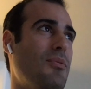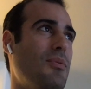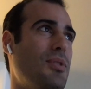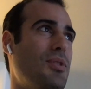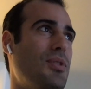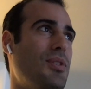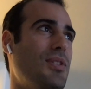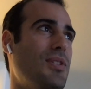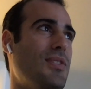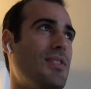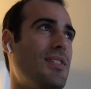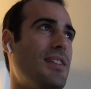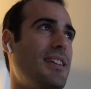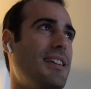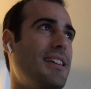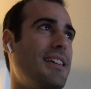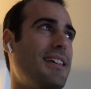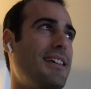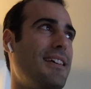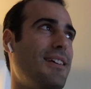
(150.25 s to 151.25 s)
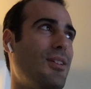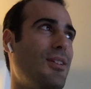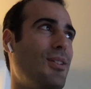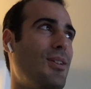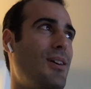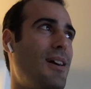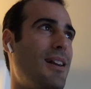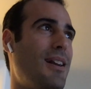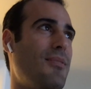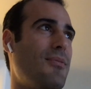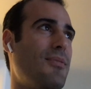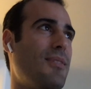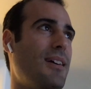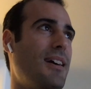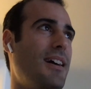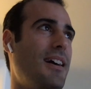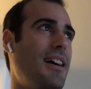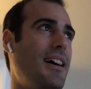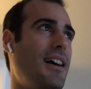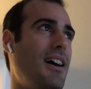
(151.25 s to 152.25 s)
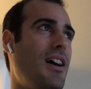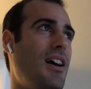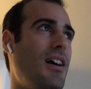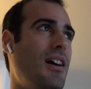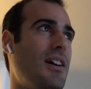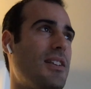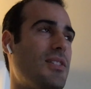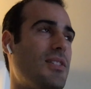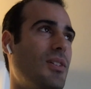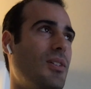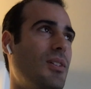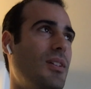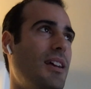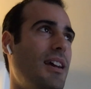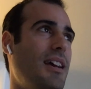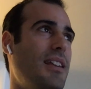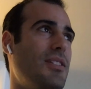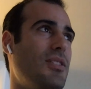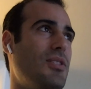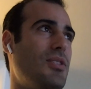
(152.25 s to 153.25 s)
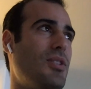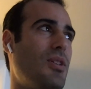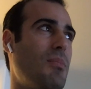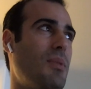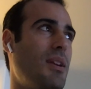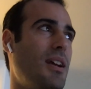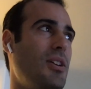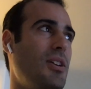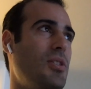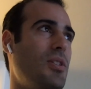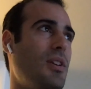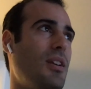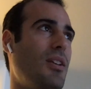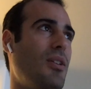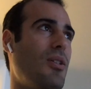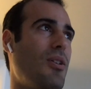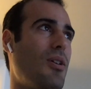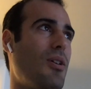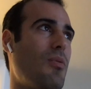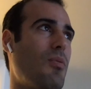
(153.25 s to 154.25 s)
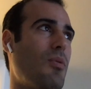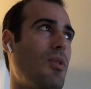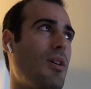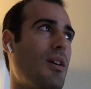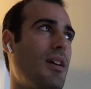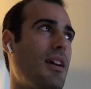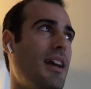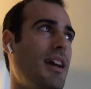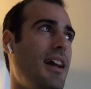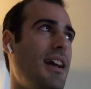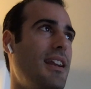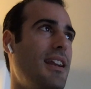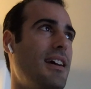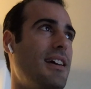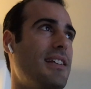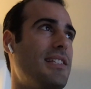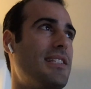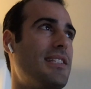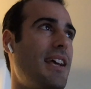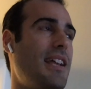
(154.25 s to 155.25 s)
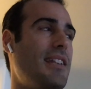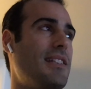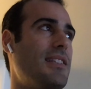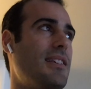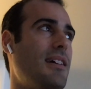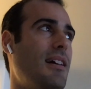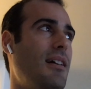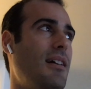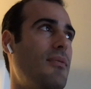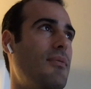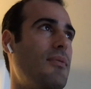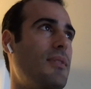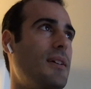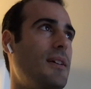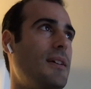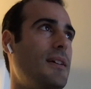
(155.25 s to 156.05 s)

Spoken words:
which is a lot of hustle and determination and hard work and a sense of